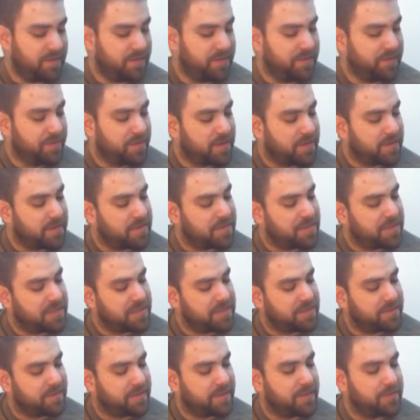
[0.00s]
2 on the G
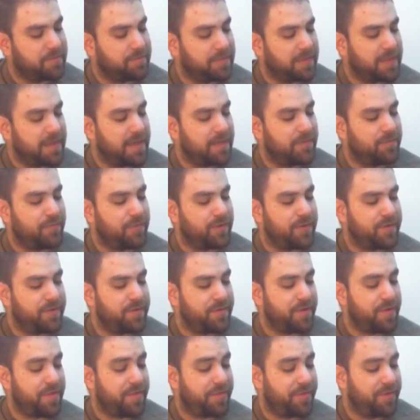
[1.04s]
string, you play it with
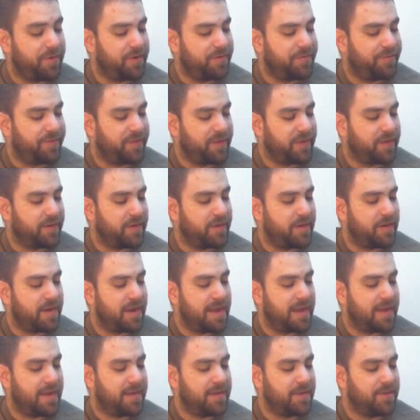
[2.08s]
your third finger
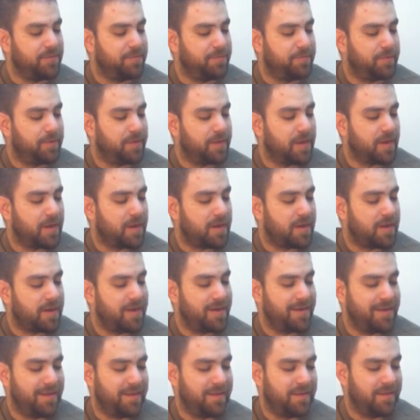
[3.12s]
and you put
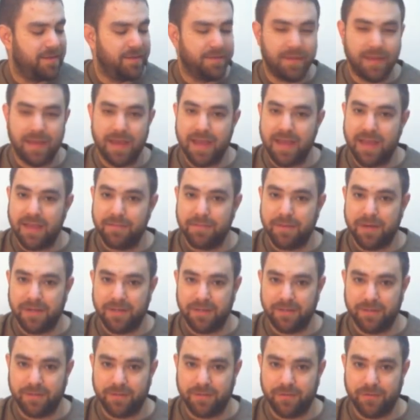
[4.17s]
on the A
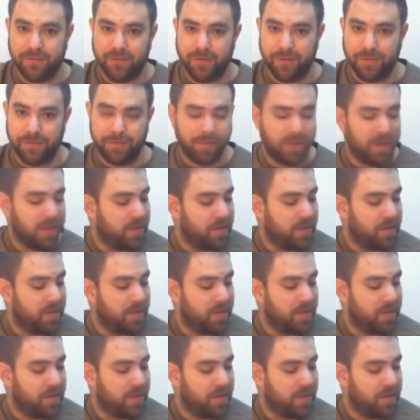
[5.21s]
minor chord.